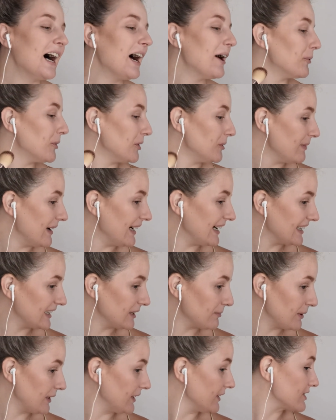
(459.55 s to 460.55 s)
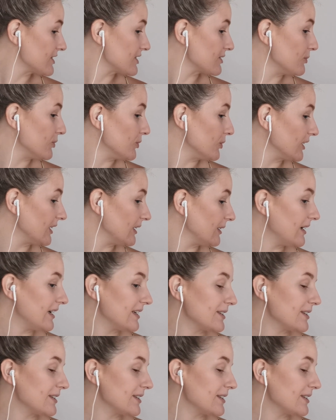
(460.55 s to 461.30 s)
I will make it appear smaller,